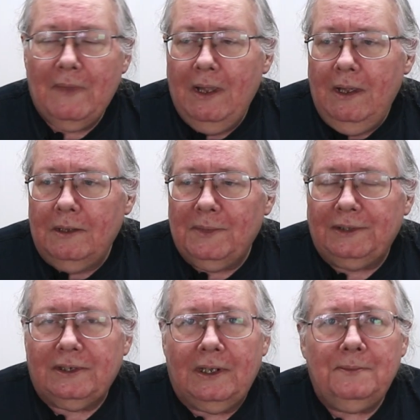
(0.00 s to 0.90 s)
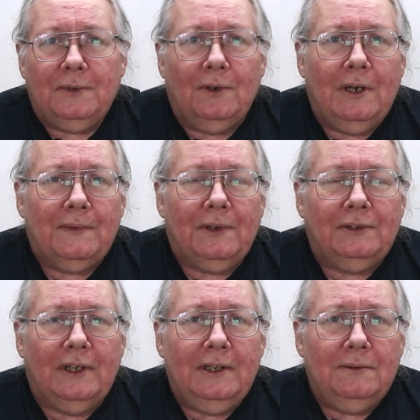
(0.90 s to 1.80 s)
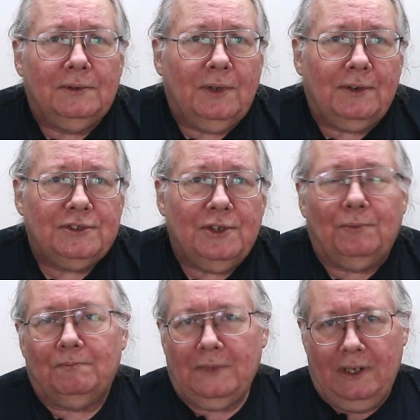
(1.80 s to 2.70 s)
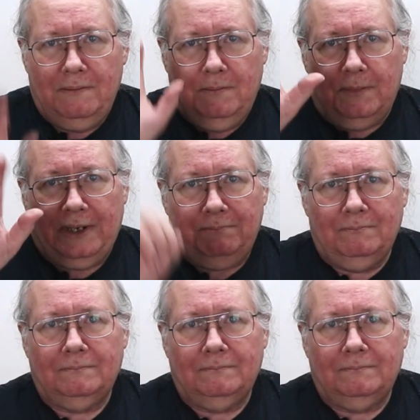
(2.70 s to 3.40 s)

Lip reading: In the meantime, you all have a good day. We'll talk soon. Bye.